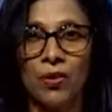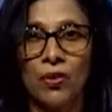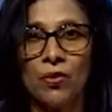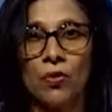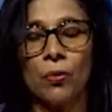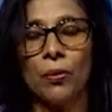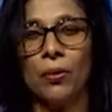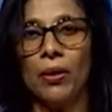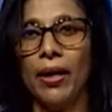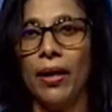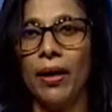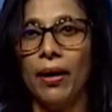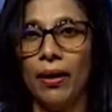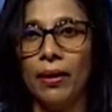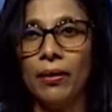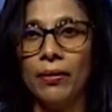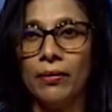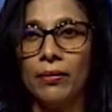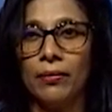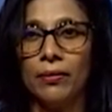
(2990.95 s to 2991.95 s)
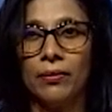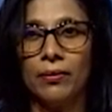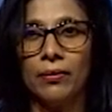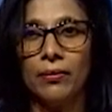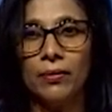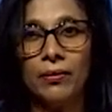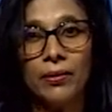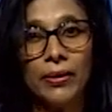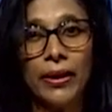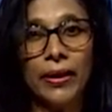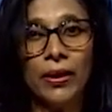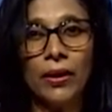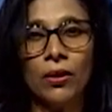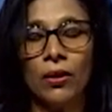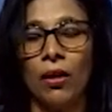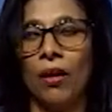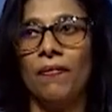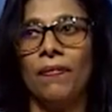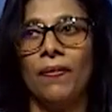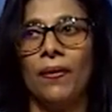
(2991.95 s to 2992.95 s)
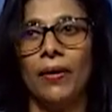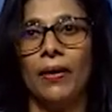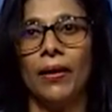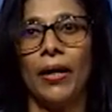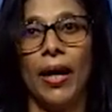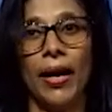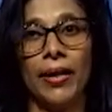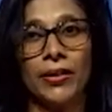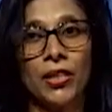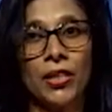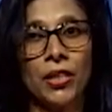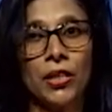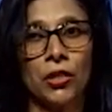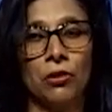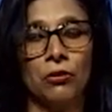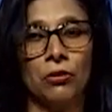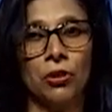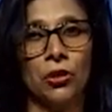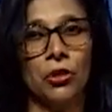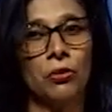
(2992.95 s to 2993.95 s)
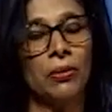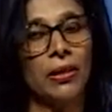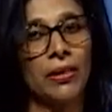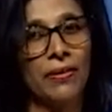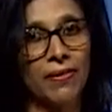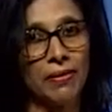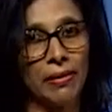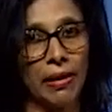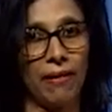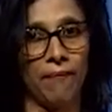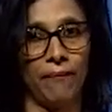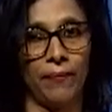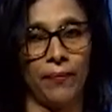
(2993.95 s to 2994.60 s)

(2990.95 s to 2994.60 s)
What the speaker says: So, there, think of her attitude towards love.